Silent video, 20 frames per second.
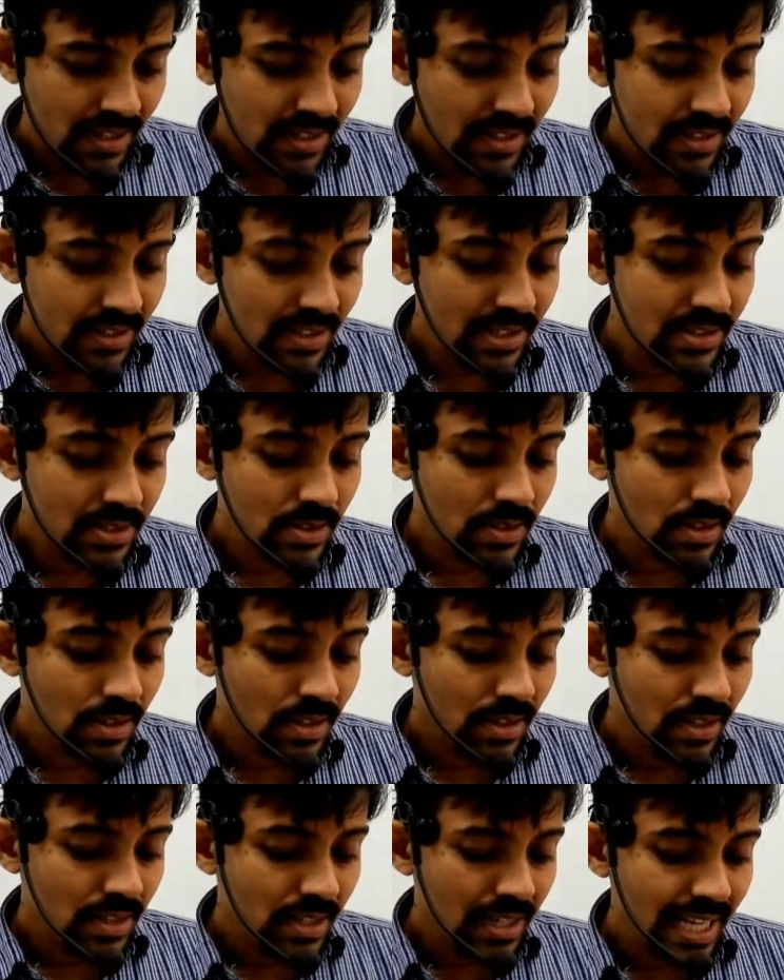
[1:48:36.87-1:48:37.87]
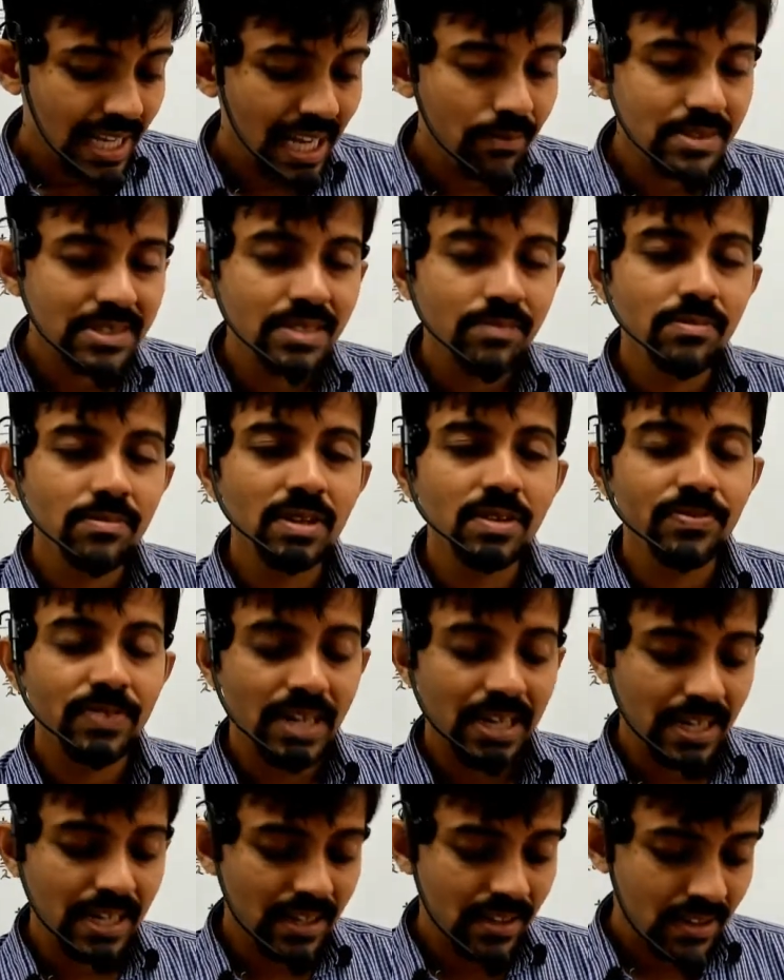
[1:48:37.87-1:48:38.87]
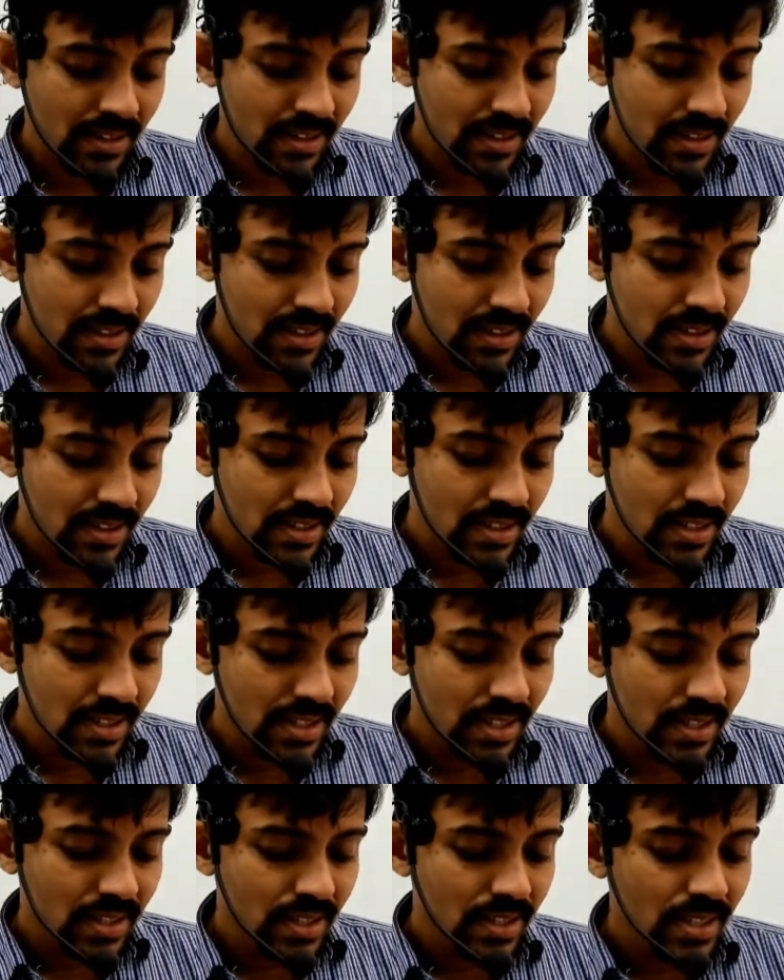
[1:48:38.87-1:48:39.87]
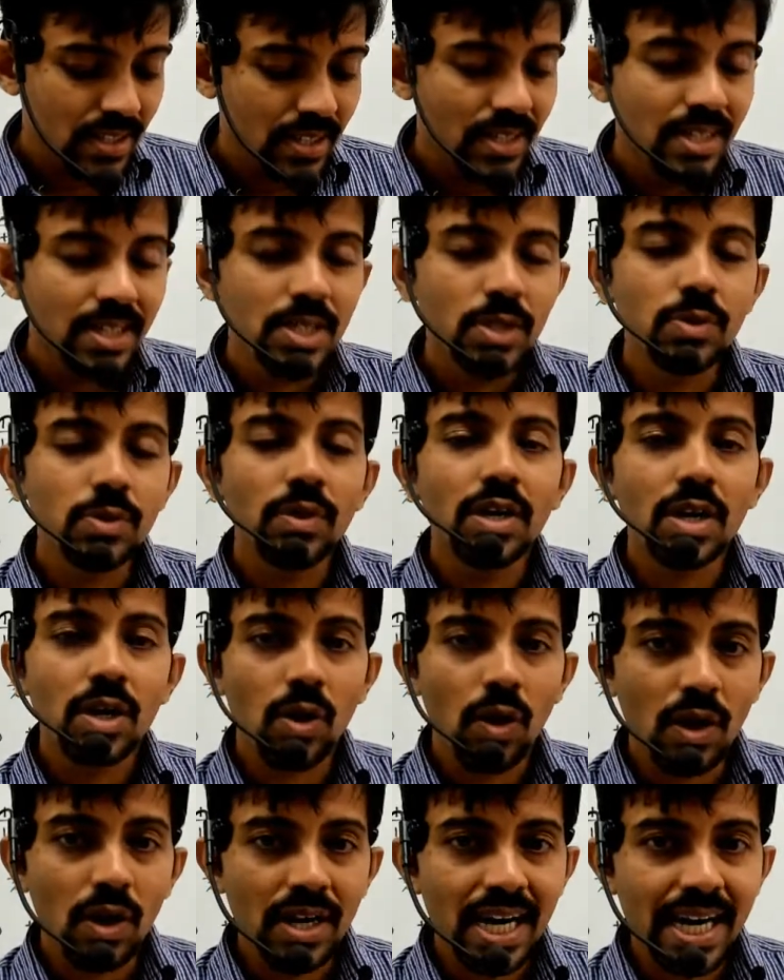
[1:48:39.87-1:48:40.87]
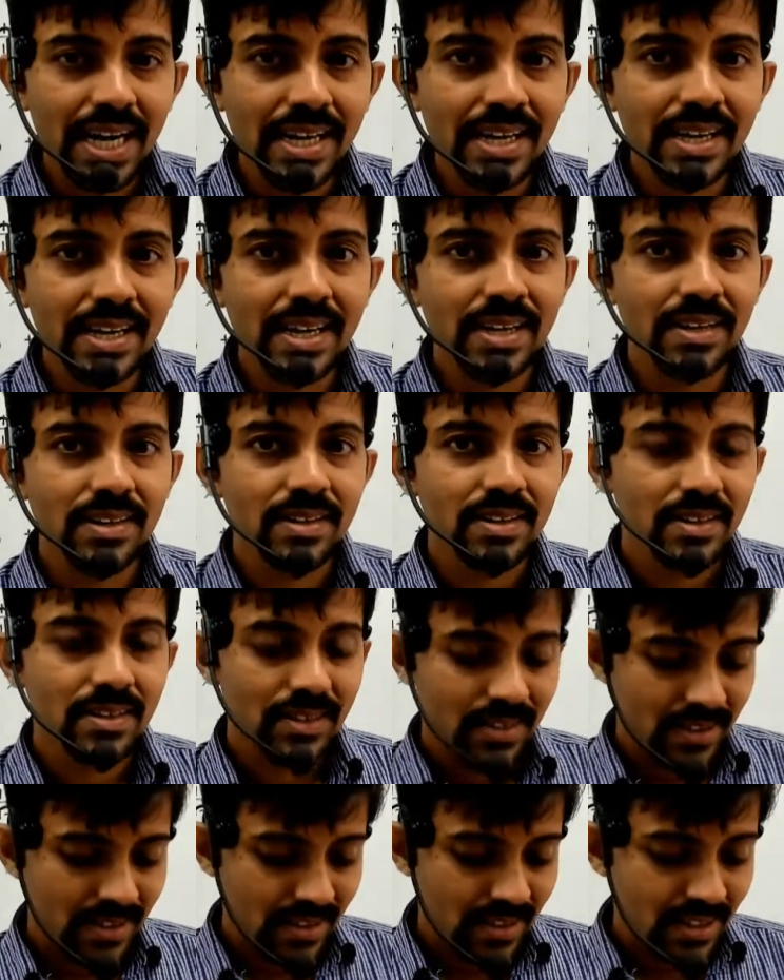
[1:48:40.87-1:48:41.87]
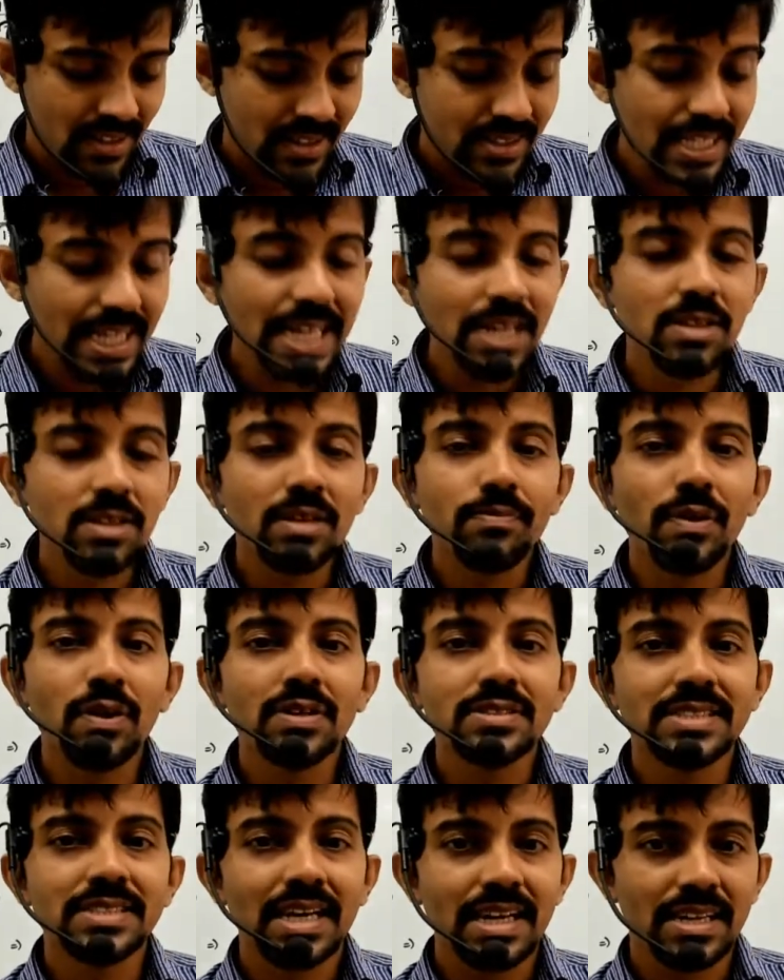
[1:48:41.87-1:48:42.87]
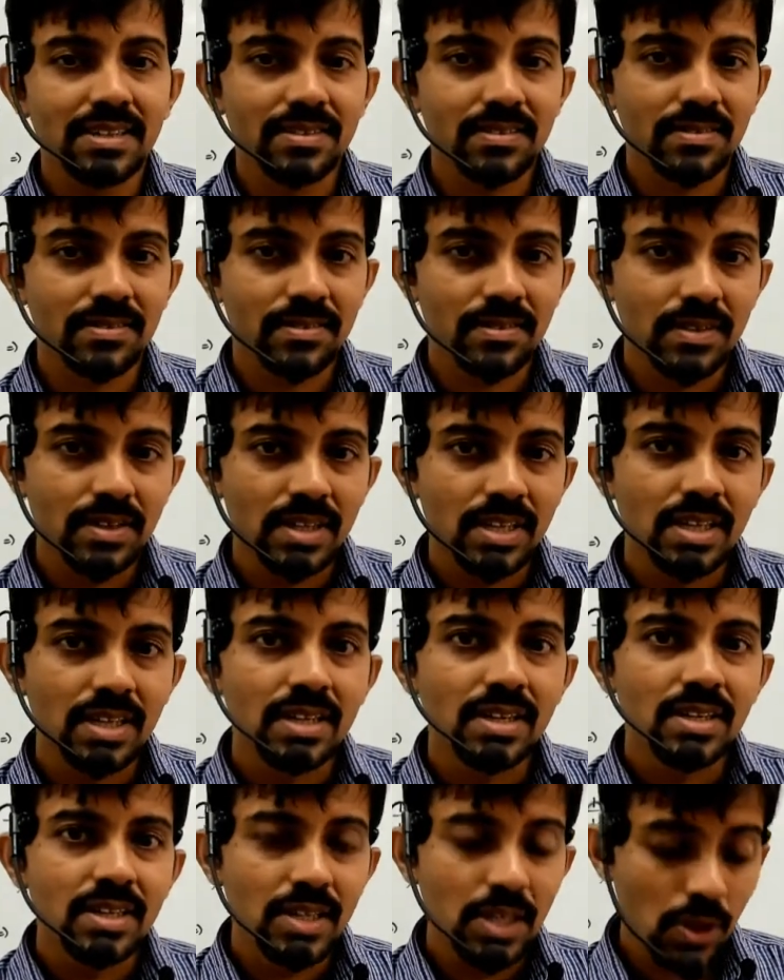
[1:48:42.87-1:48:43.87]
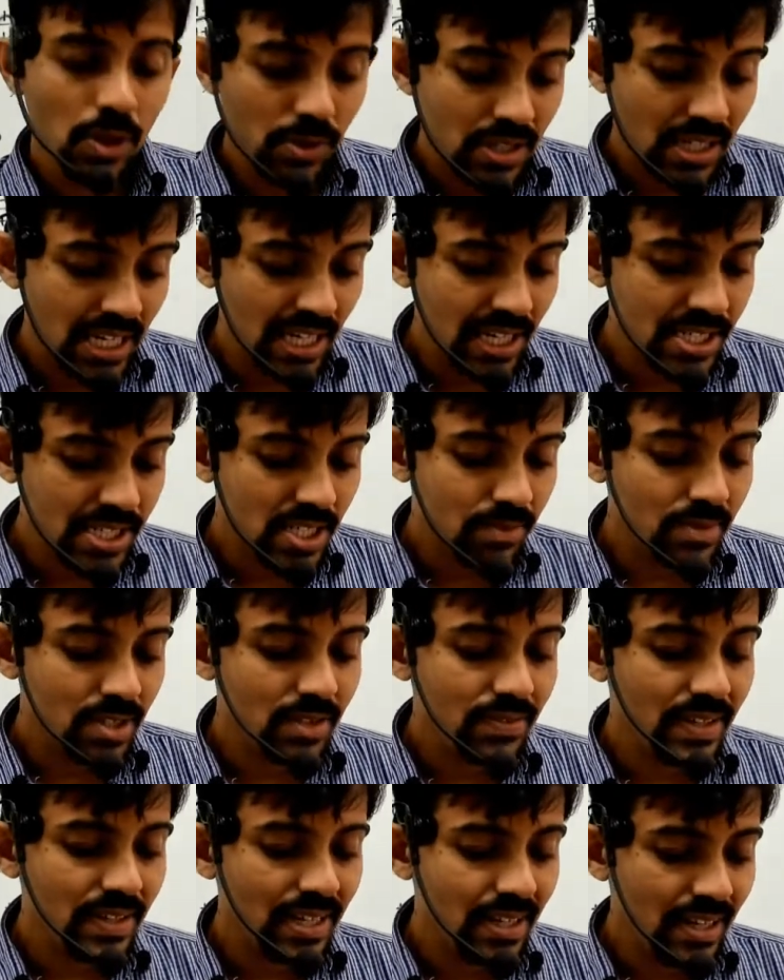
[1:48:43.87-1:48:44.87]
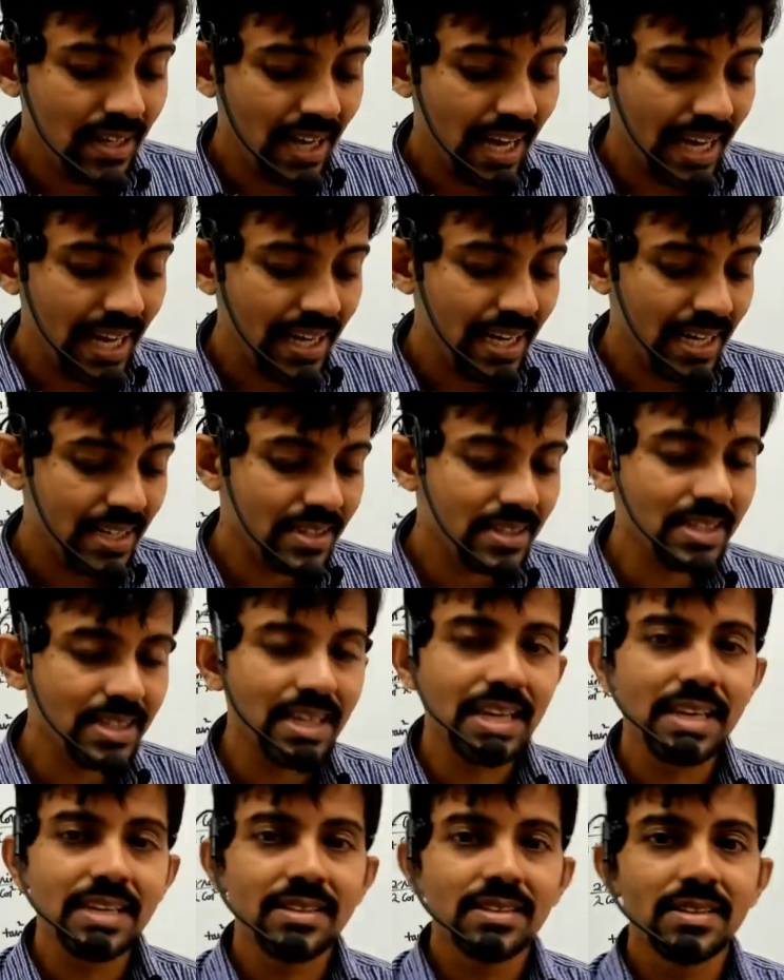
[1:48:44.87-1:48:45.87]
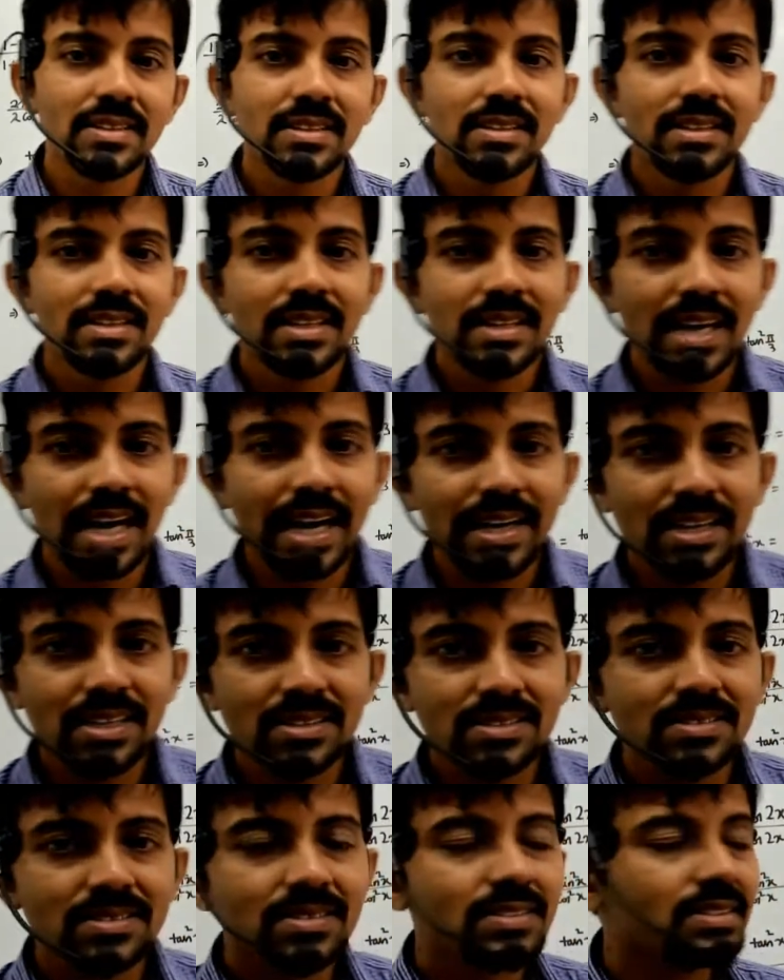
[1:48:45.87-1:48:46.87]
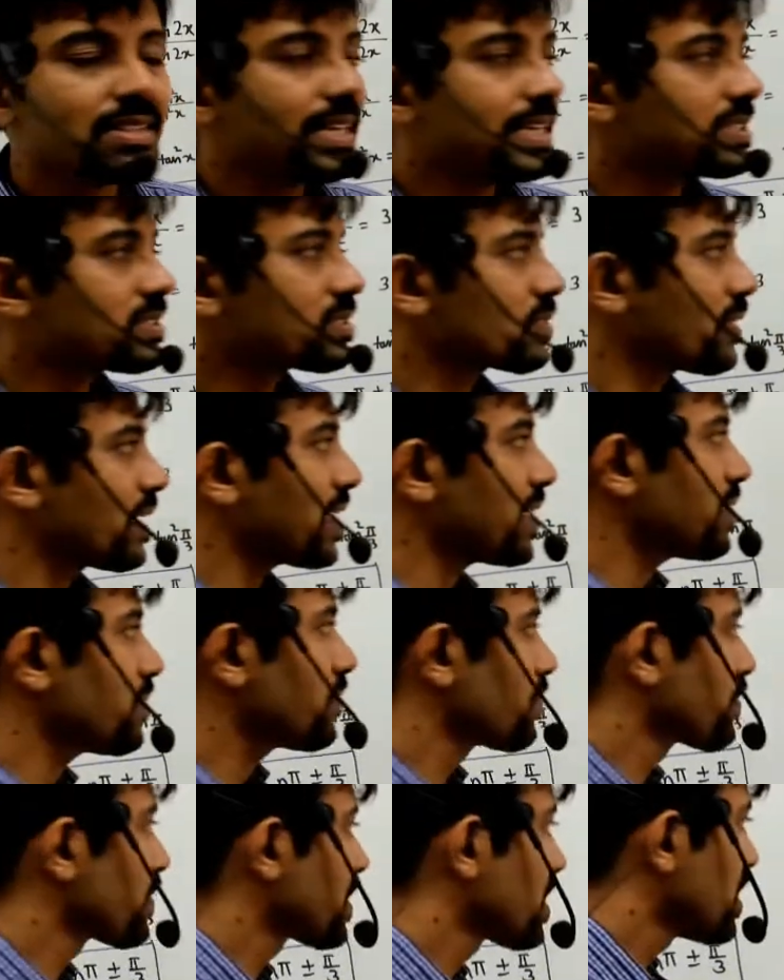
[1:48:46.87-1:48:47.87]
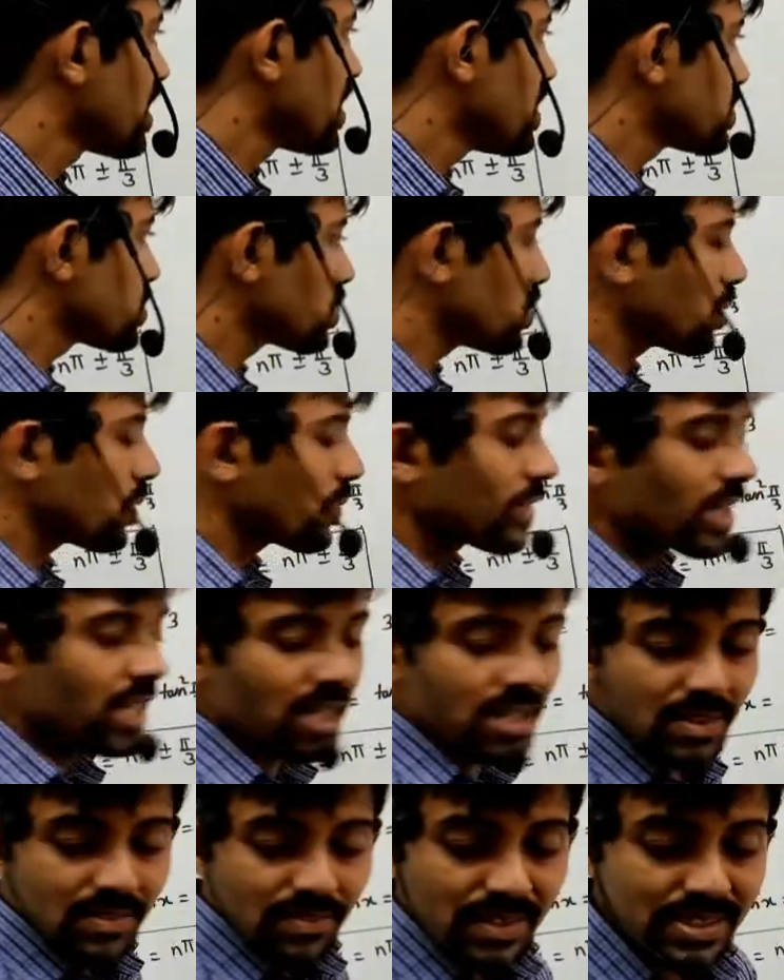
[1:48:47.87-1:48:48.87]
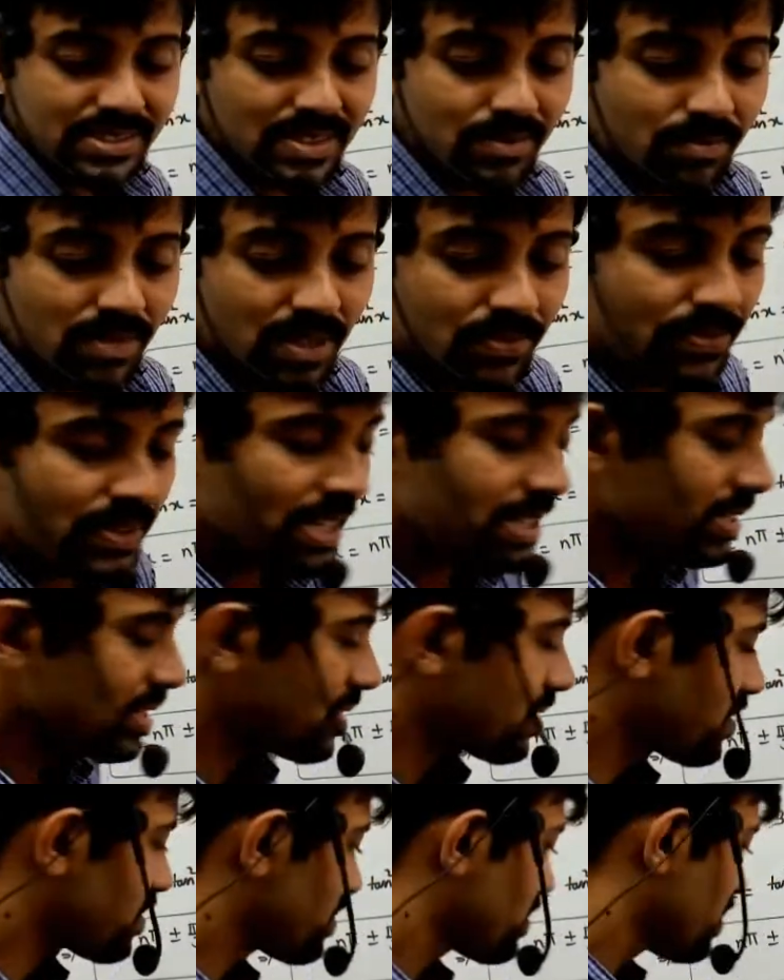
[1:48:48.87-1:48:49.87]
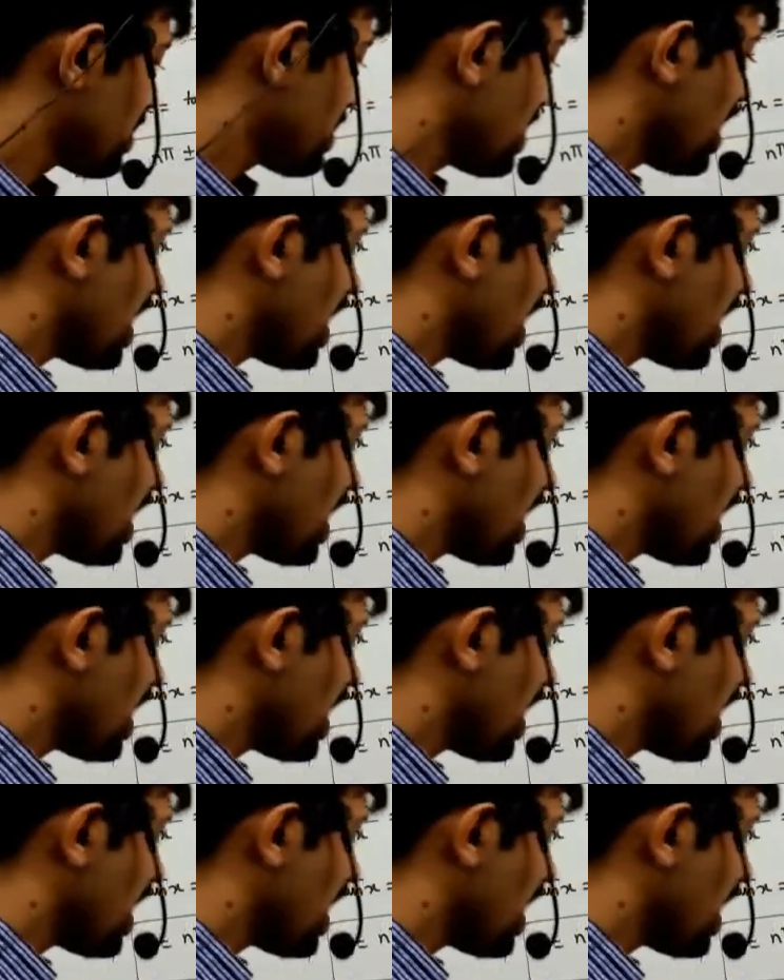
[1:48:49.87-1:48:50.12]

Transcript: This can be simplified to a quadratic in 3 to the power sin x. You know the relation between 9 and 3. 9 is 3 square. So we simplify this